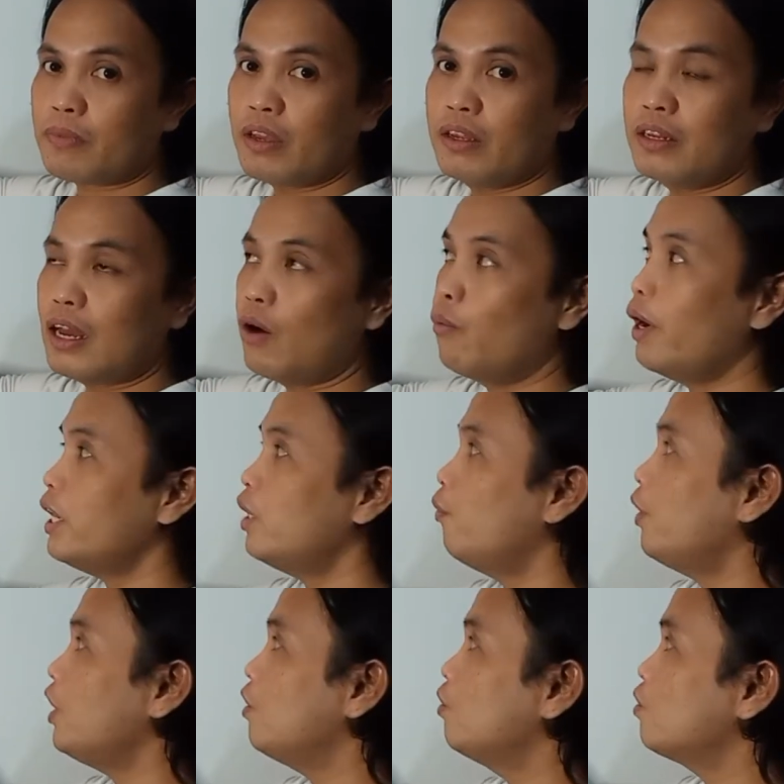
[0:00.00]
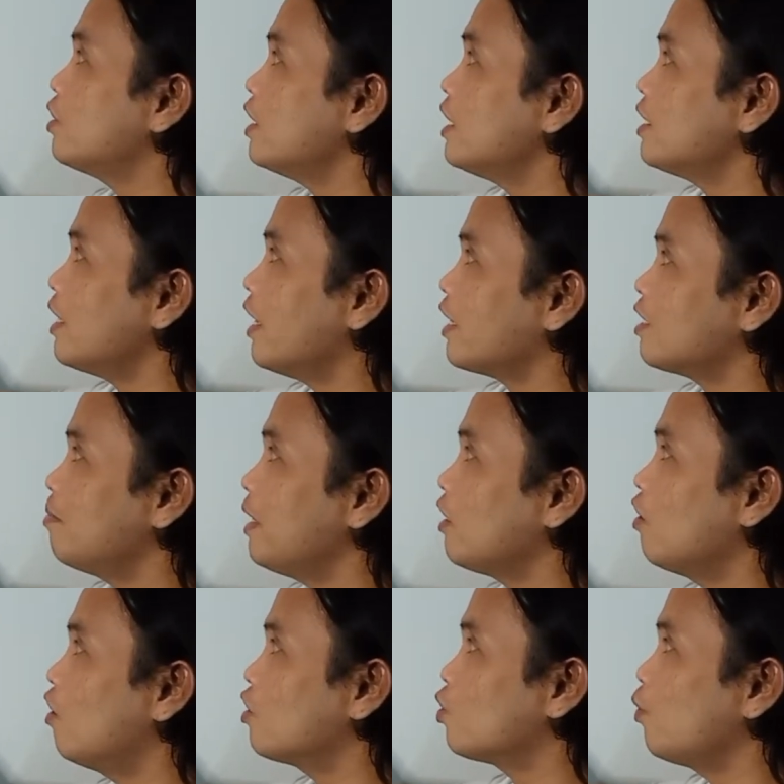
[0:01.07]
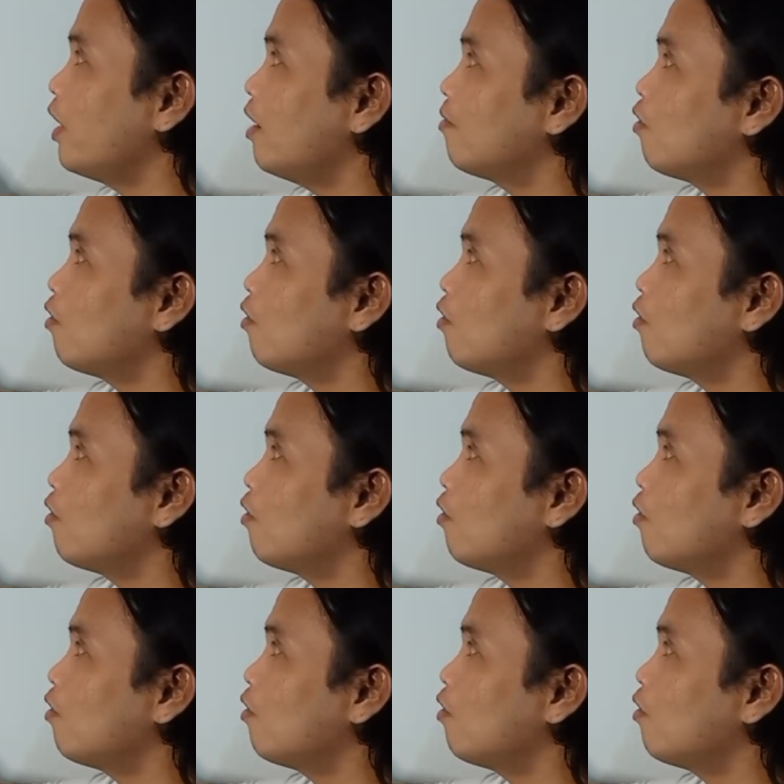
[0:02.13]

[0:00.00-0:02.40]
Now, why do we use 6x? Because we have